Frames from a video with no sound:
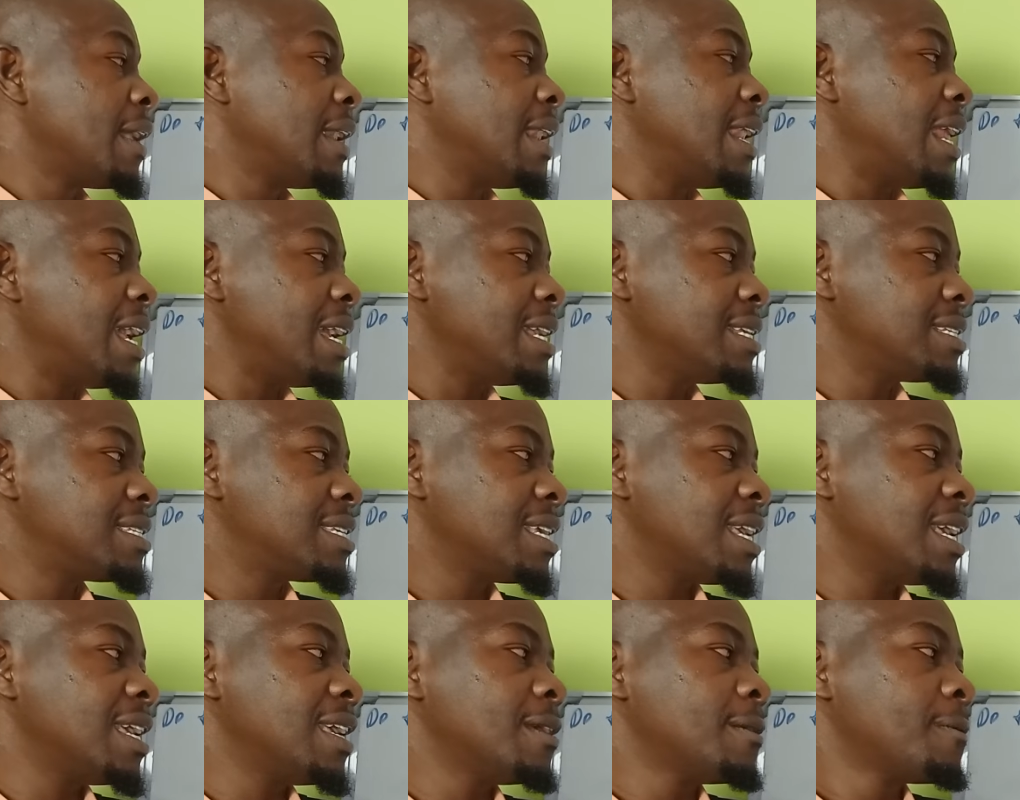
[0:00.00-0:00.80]
Let's
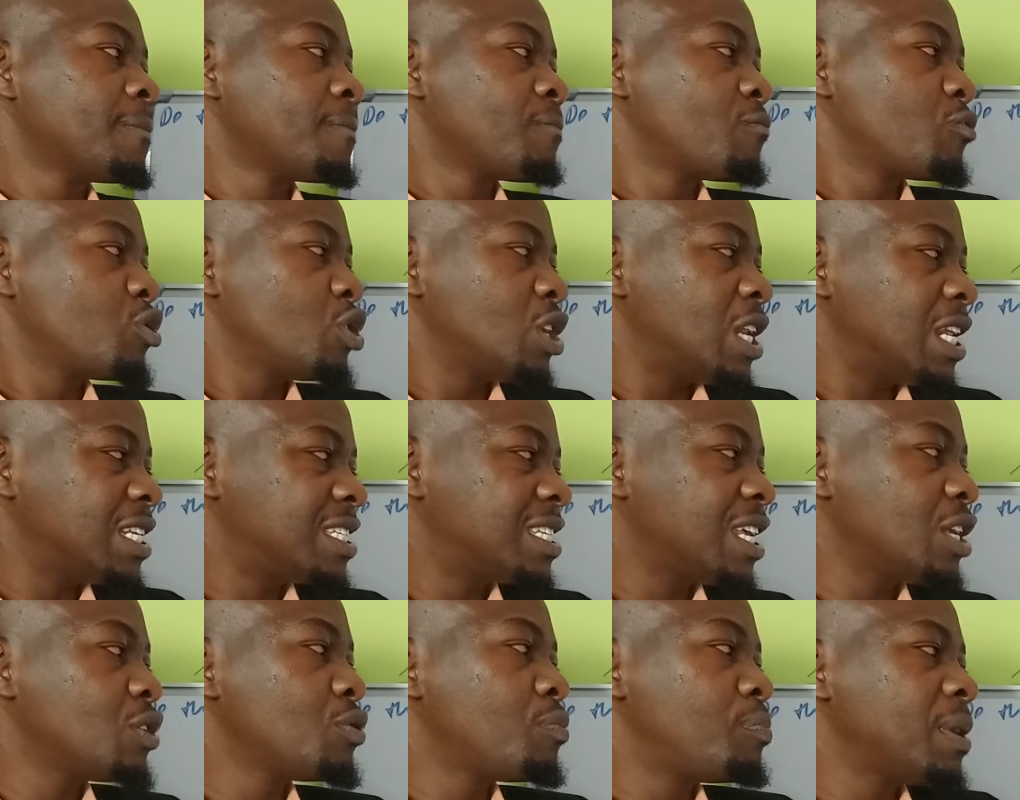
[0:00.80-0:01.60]
say
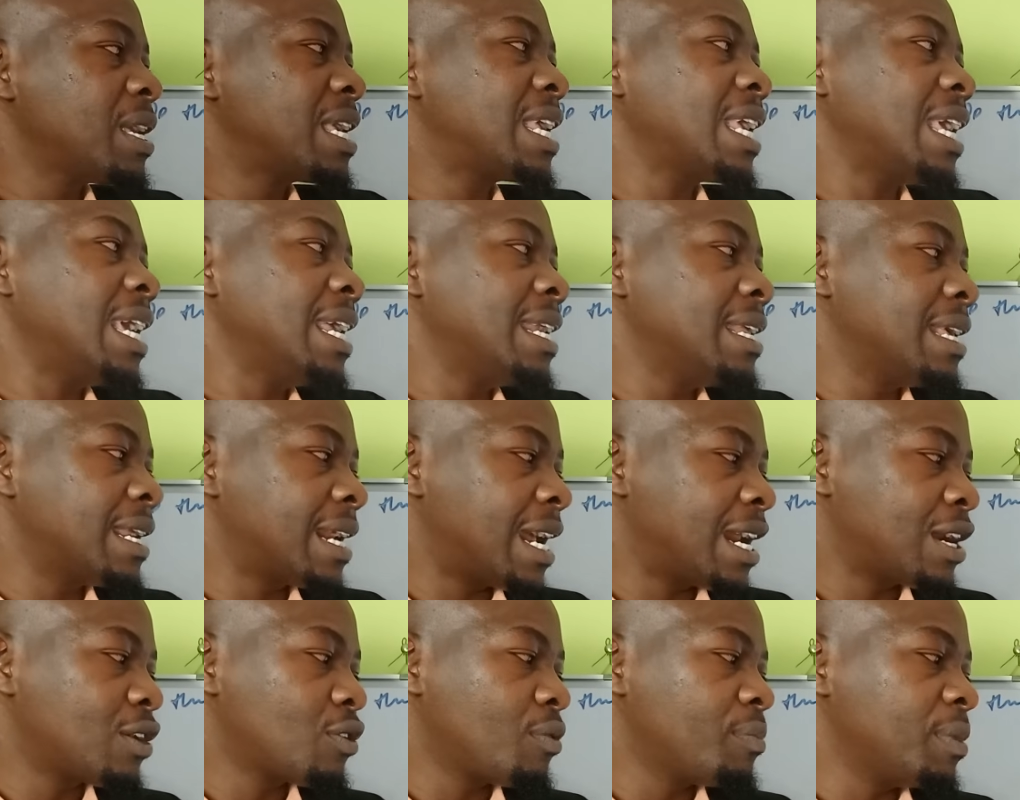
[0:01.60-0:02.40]
you pick any
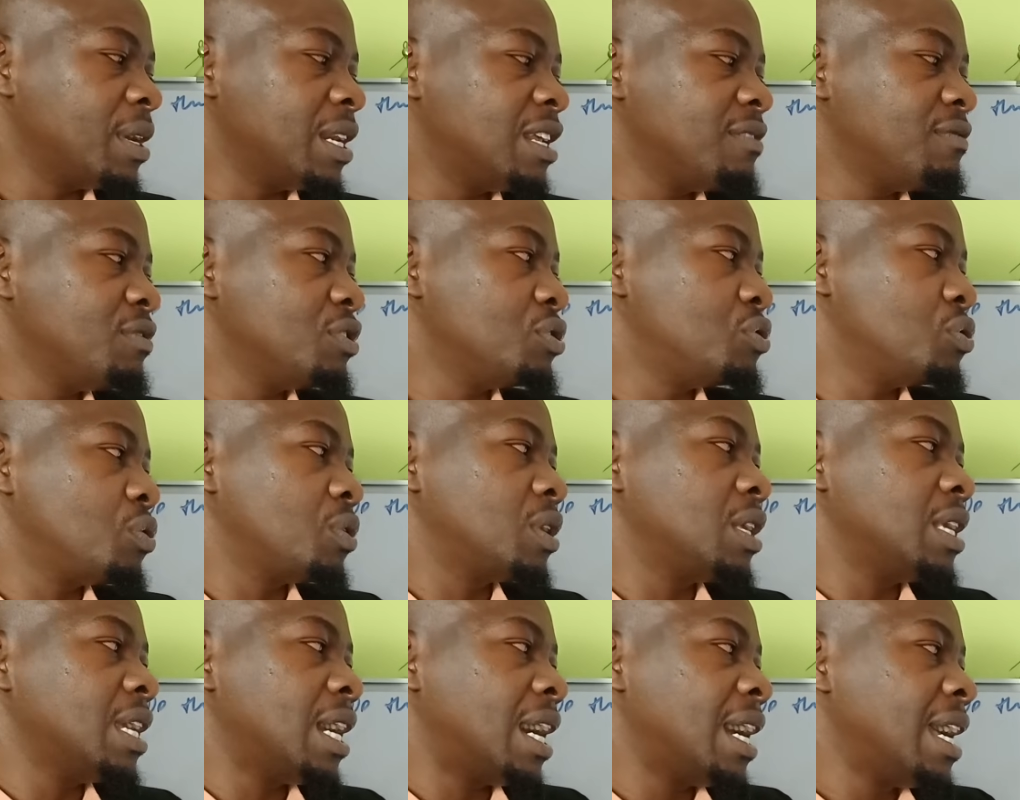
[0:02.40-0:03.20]
random individual
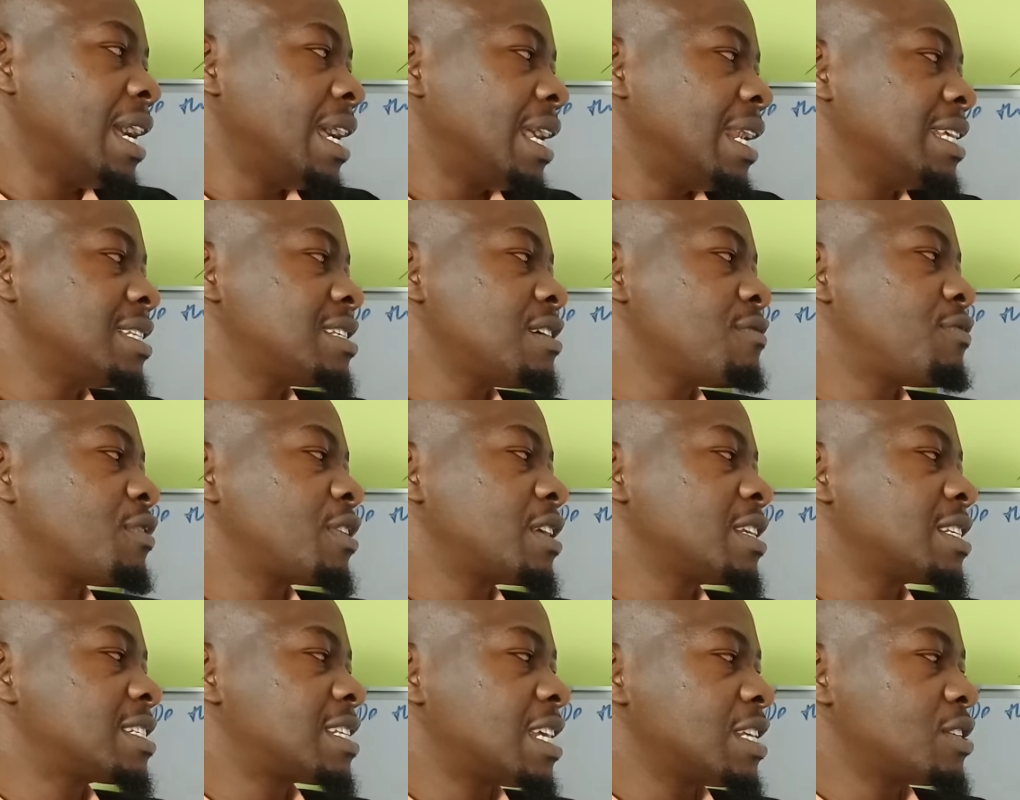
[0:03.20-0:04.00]
here. Let's say,
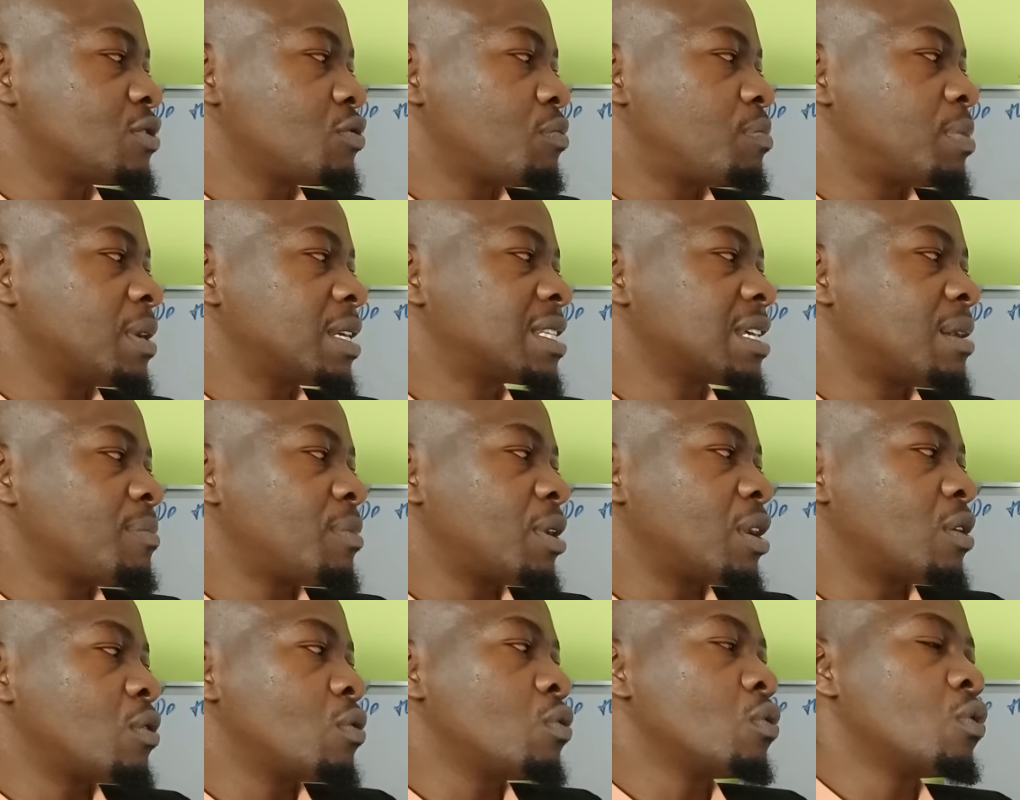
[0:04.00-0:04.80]
for instance, you pick
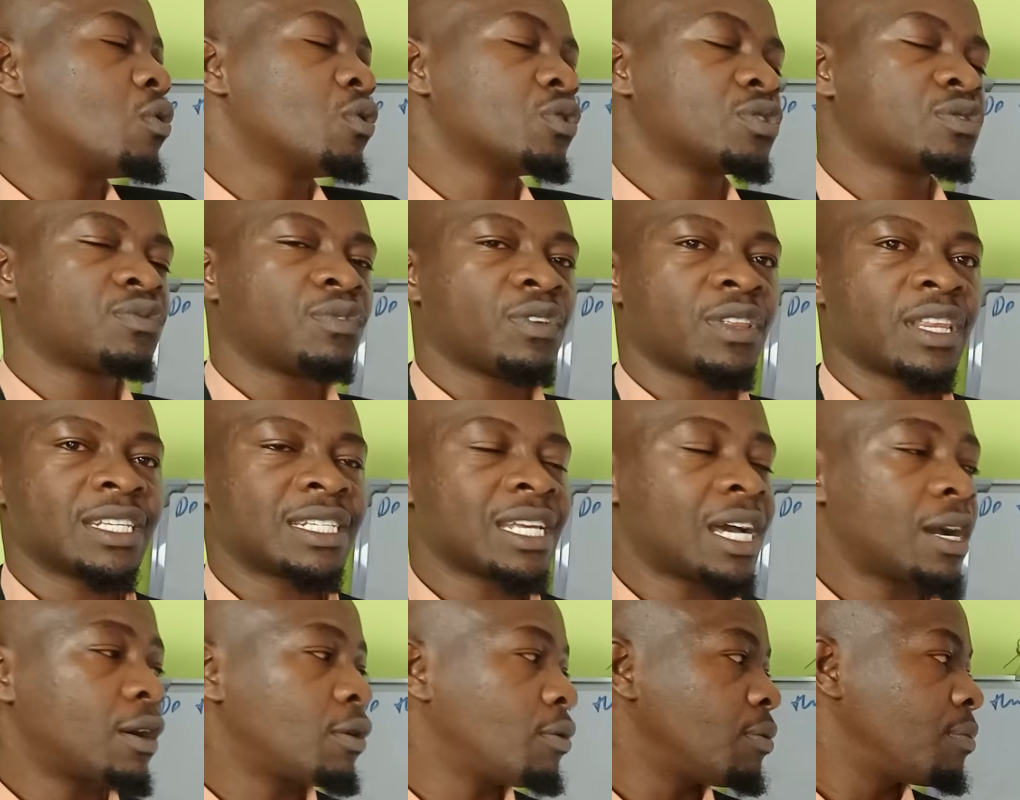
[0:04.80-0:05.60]
someone who goes for the
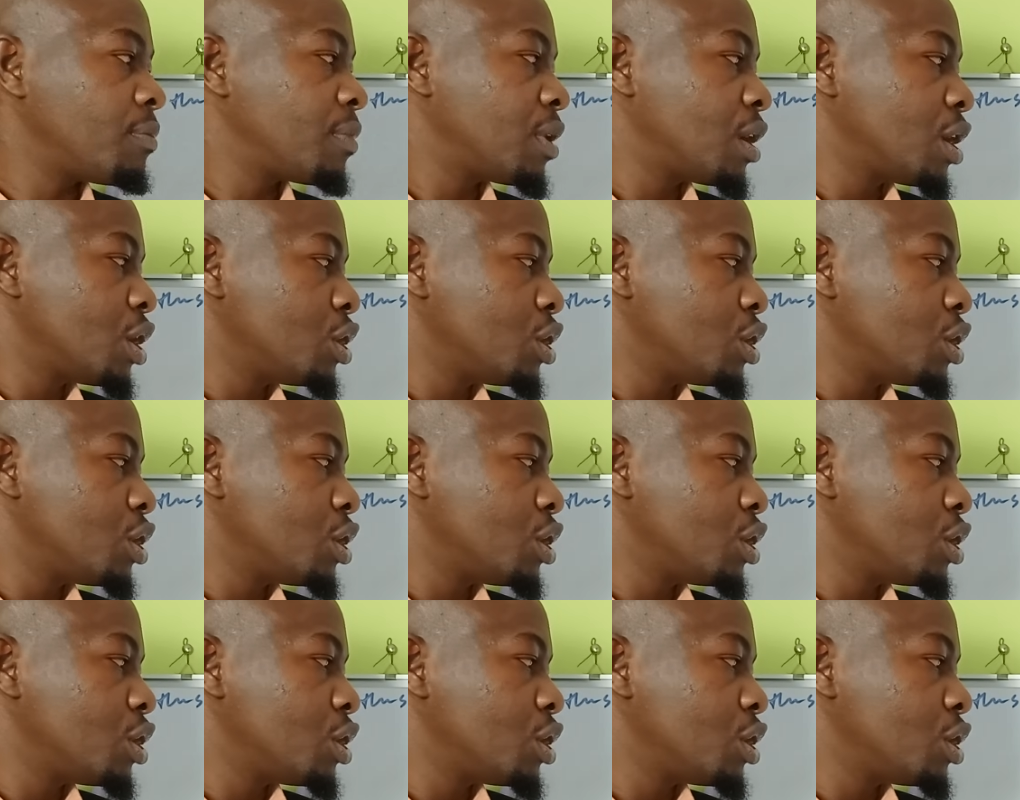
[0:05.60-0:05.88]
SACCO.